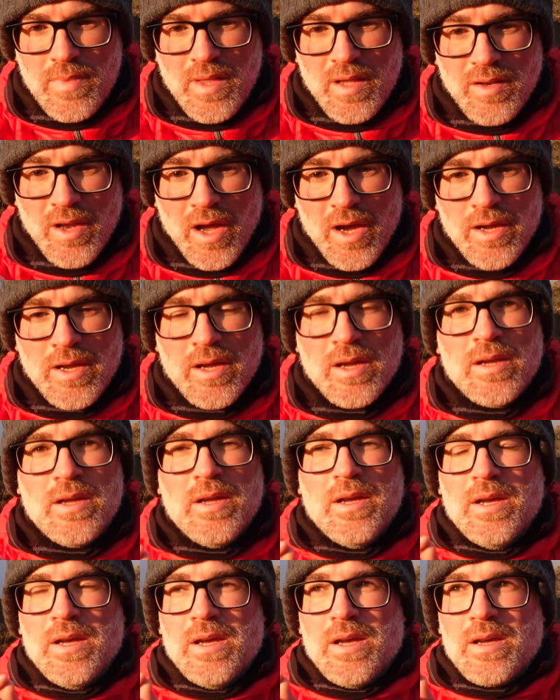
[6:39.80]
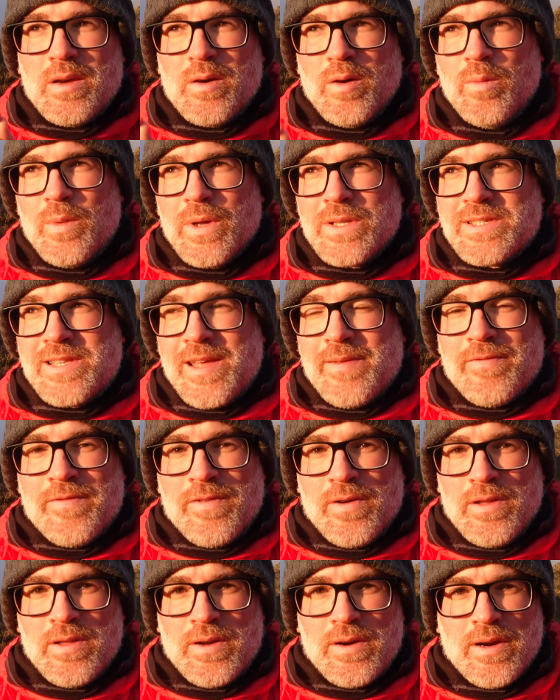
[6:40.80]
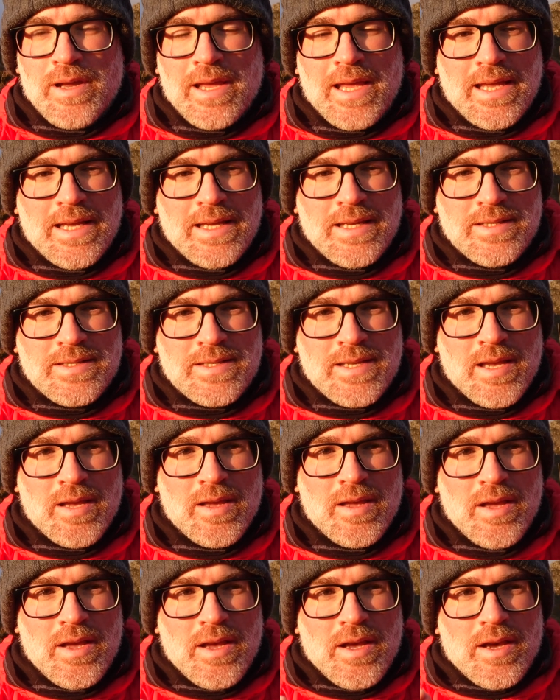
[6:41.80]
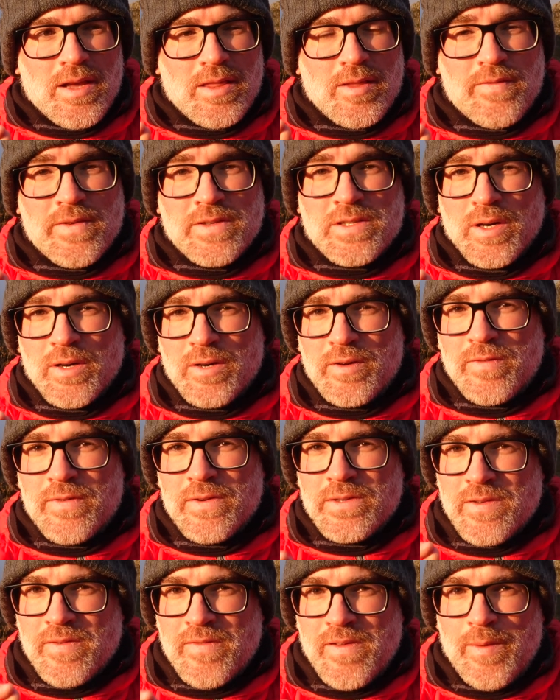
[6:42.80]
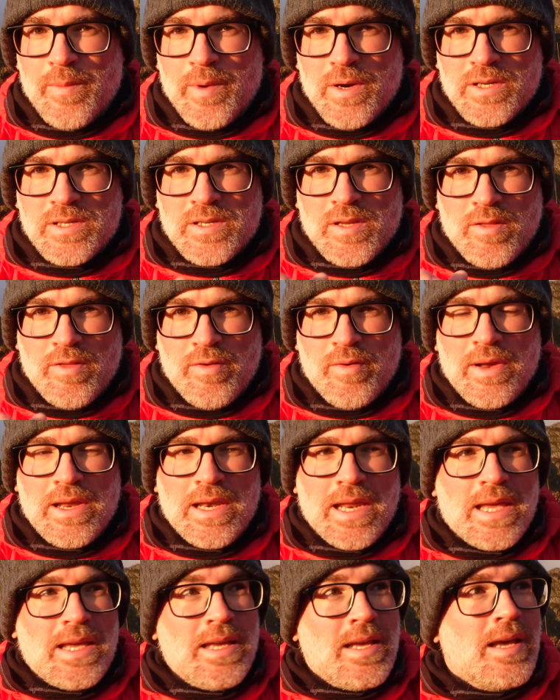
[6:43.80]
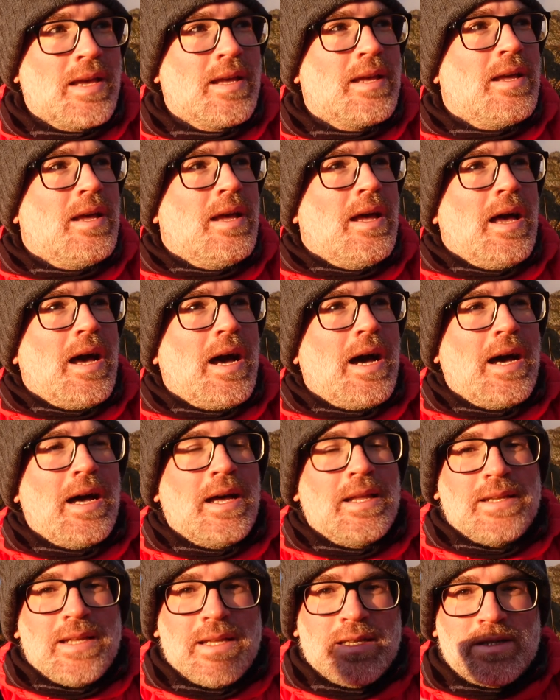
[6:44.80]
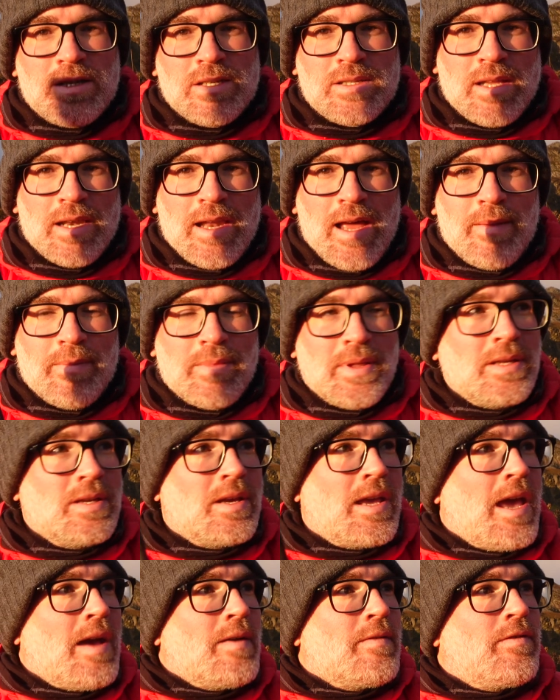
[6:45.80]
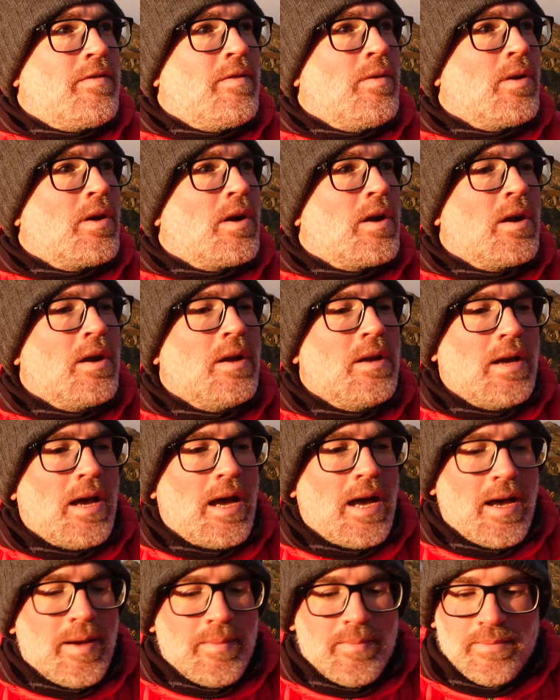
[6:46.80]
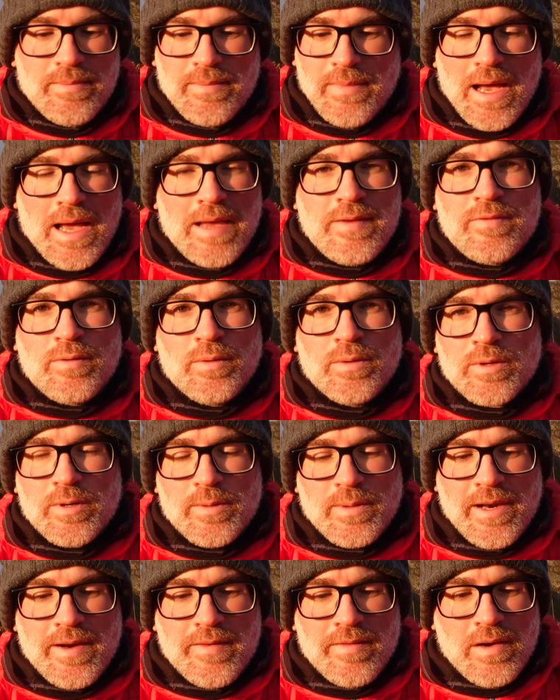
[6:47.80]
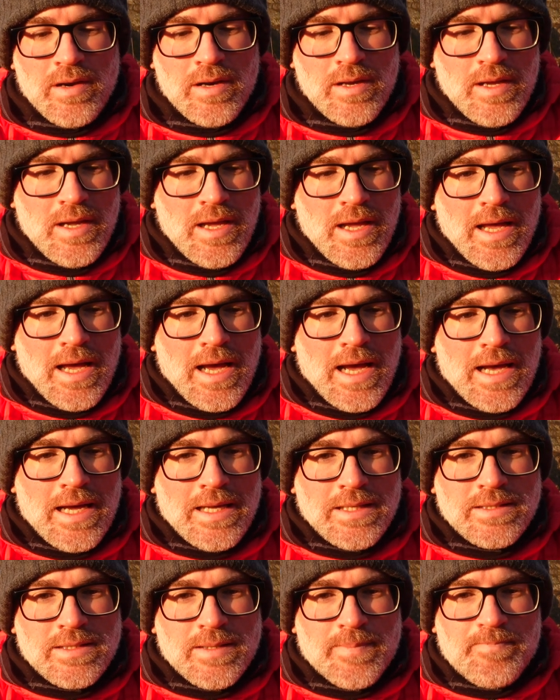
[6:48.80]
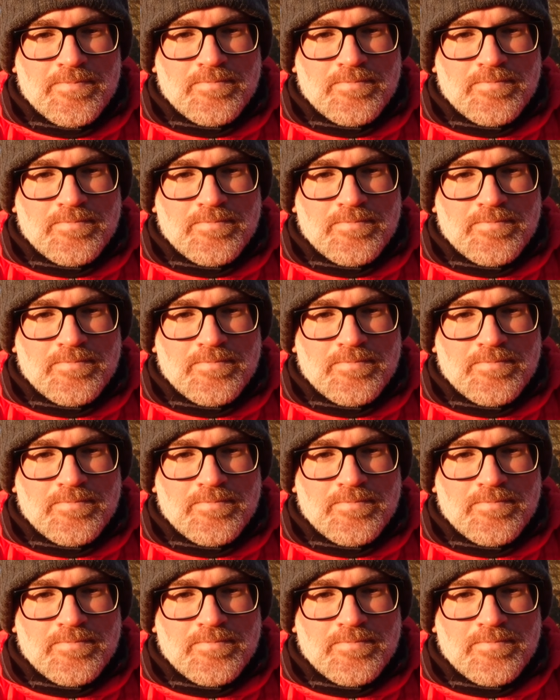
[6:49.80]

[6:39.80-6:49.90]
Now, going one step further is the Photographer's Ephemeris 3D, and it's just an app that you get for iPhone or whatever. And